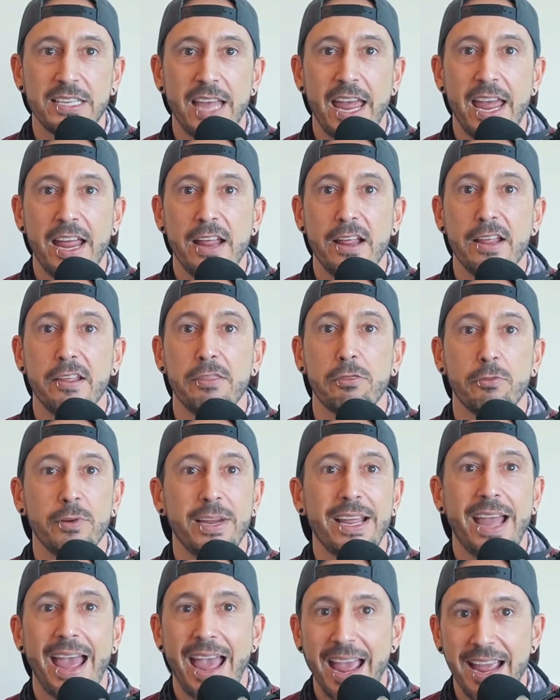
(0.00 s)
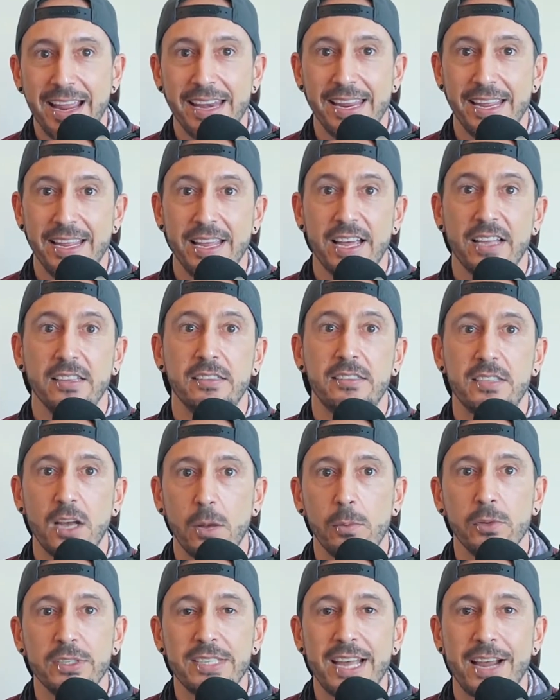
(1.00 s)
A380, a
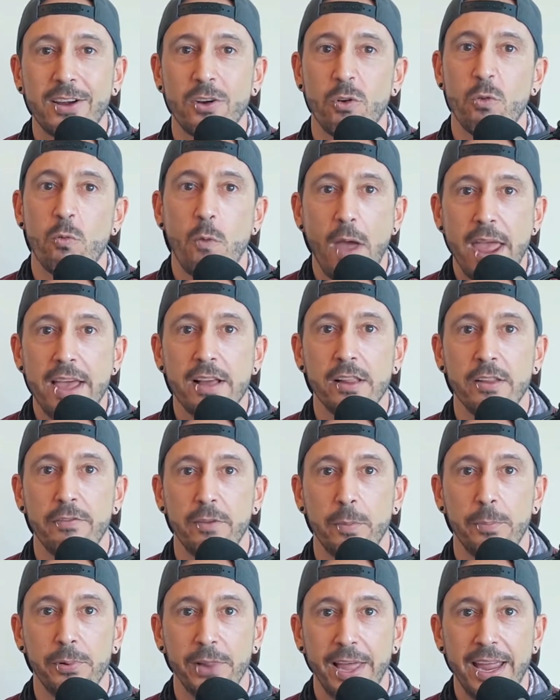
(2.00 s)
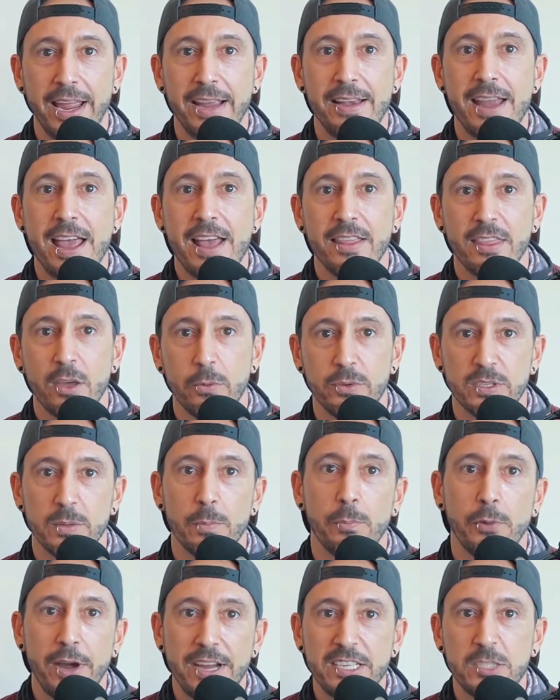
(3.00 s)
double-decker whale of a plane that was
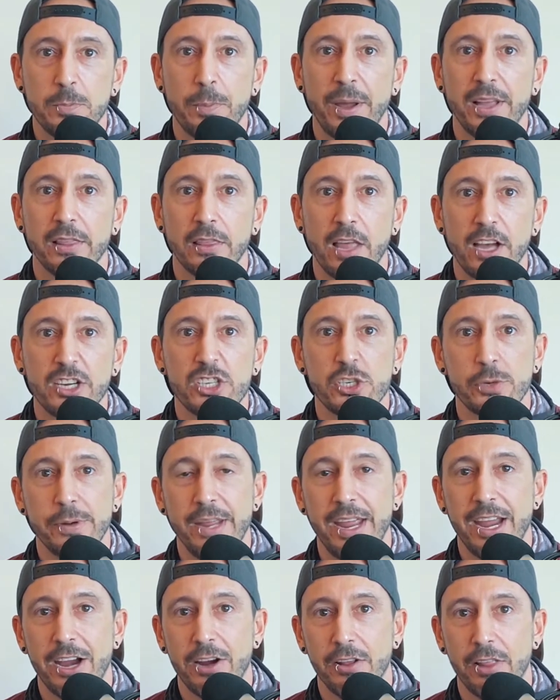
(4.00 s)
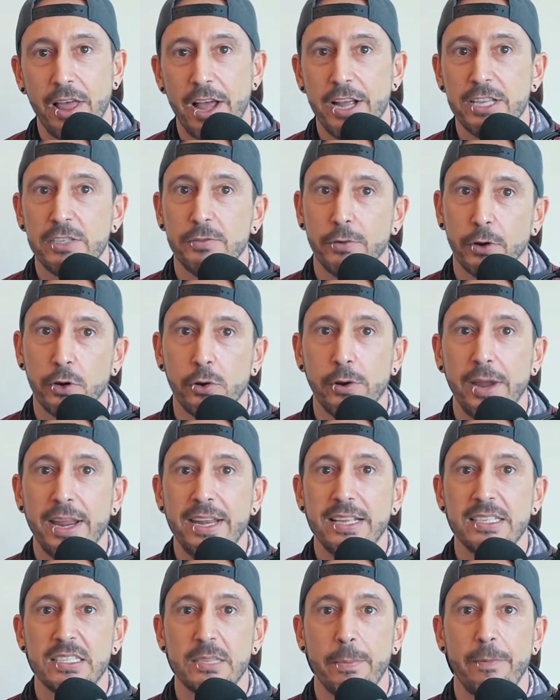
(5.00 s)
embraced by luxury airlines for
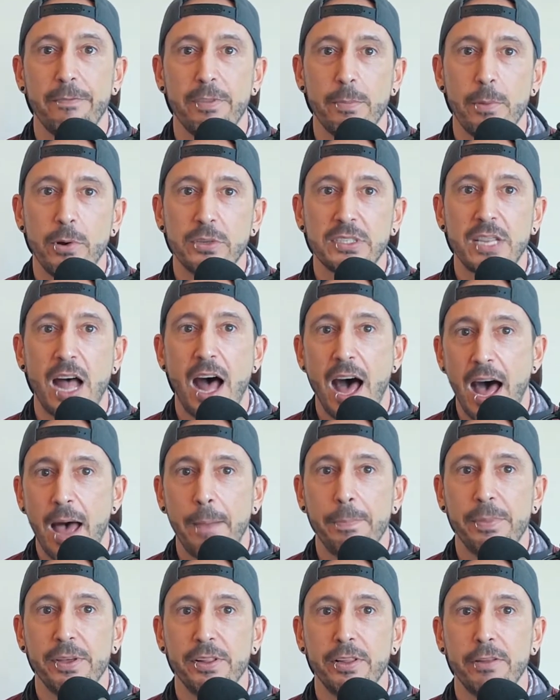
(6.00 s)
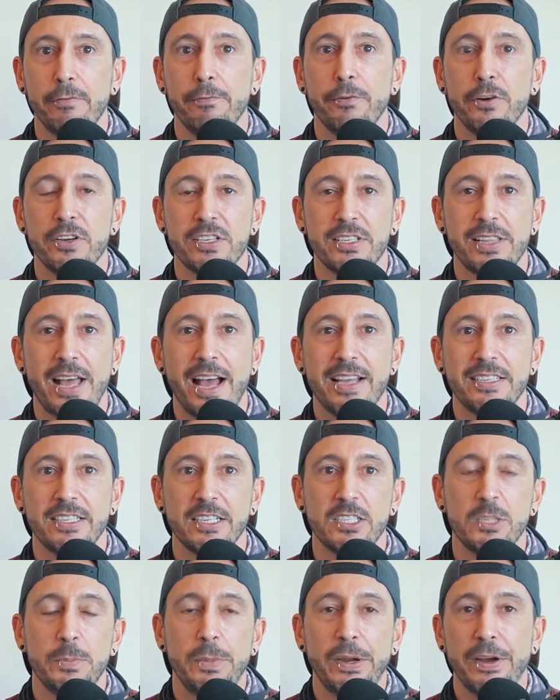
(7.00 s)
creating some of the most opulent first-class
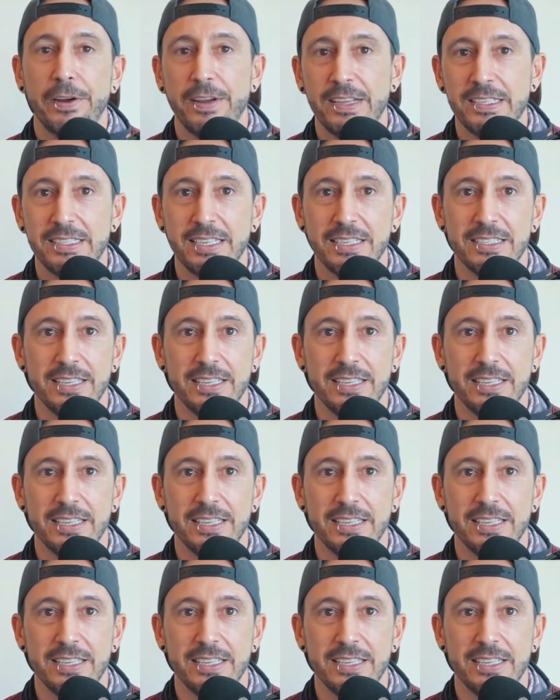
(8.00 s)
experiences